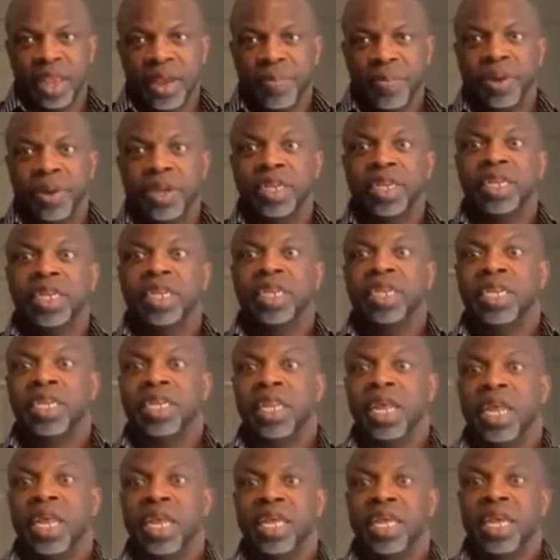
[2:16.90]
But it is
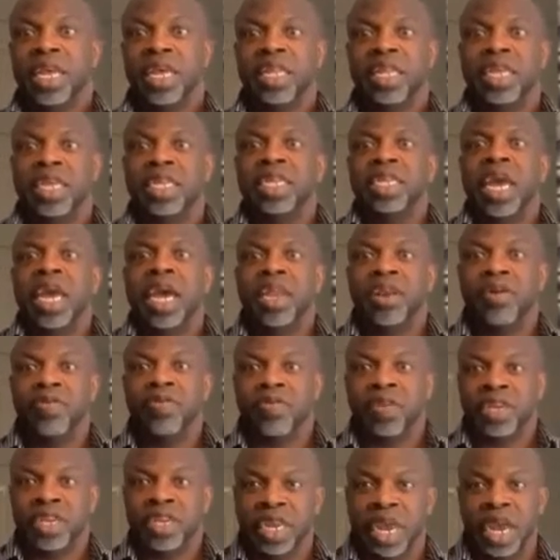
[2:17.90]
a sign of
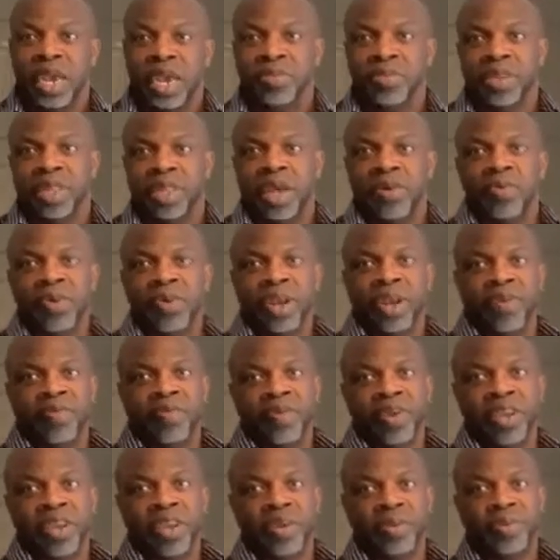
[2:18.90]
the times that we live
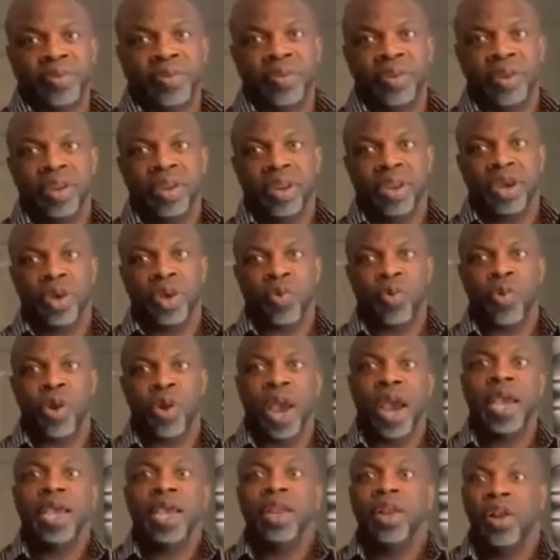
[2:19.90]
in. We
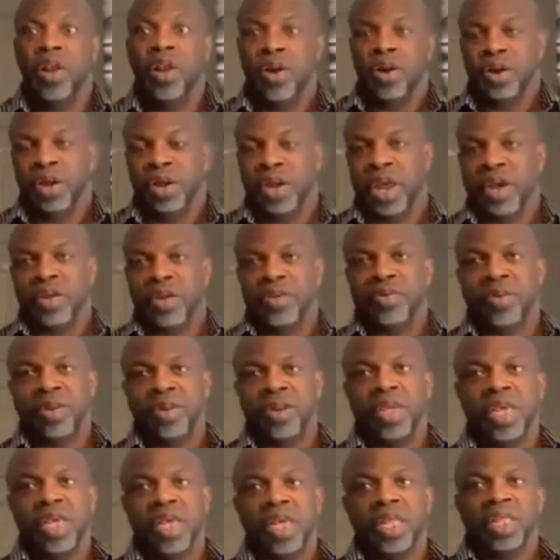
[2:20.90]
are in lockdown.
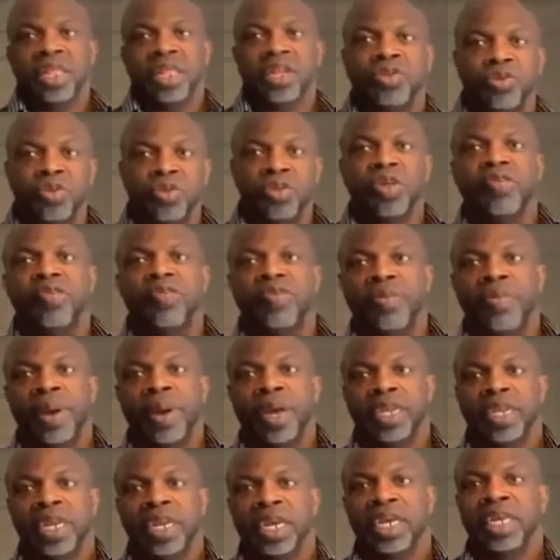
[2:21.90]
The truth of the
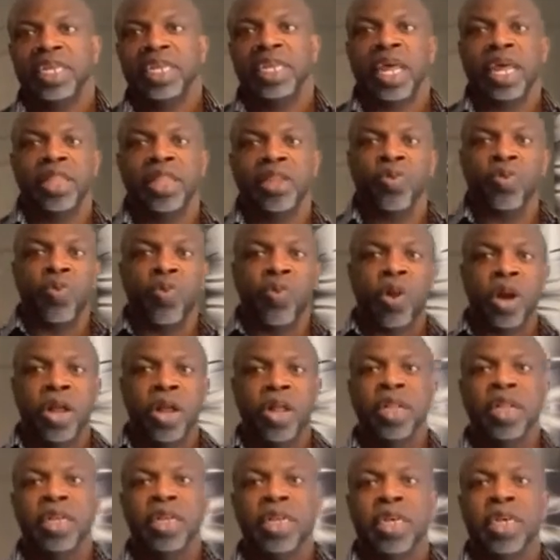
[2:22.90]
matter is that the
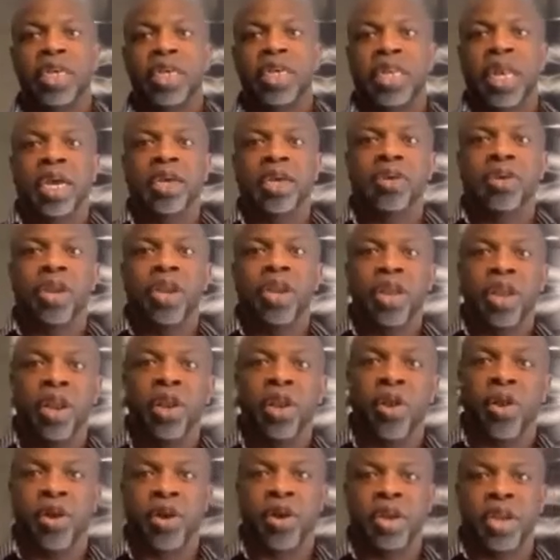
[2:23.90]
world is actually in
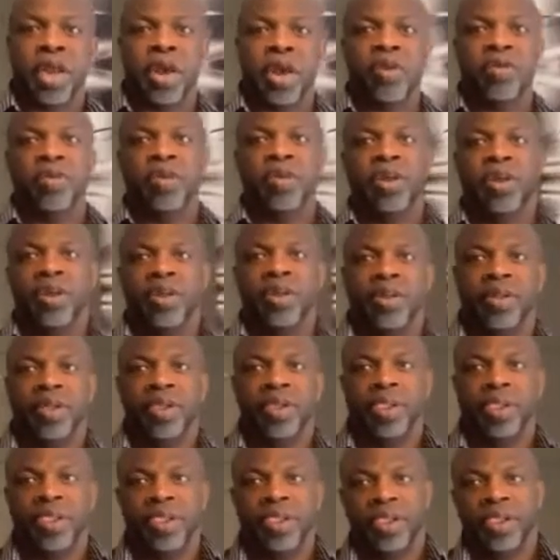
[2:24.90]
lockdown.
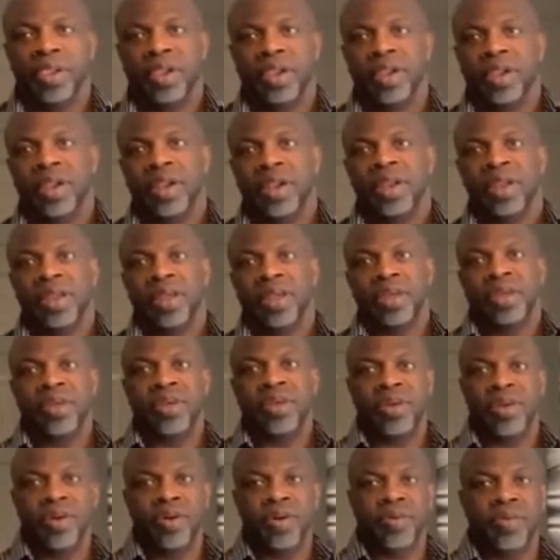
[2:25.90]
You
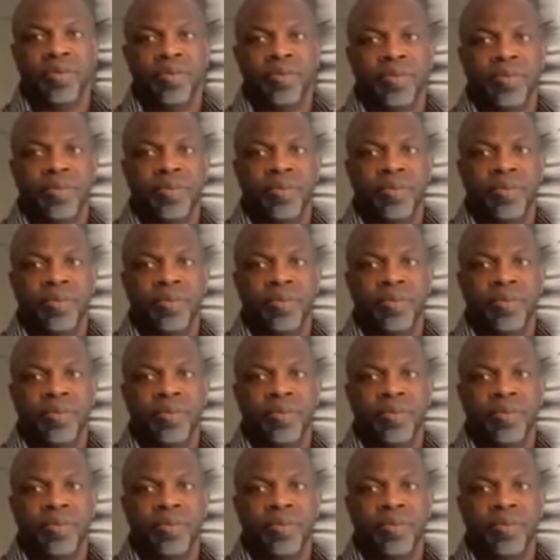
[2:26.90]
know?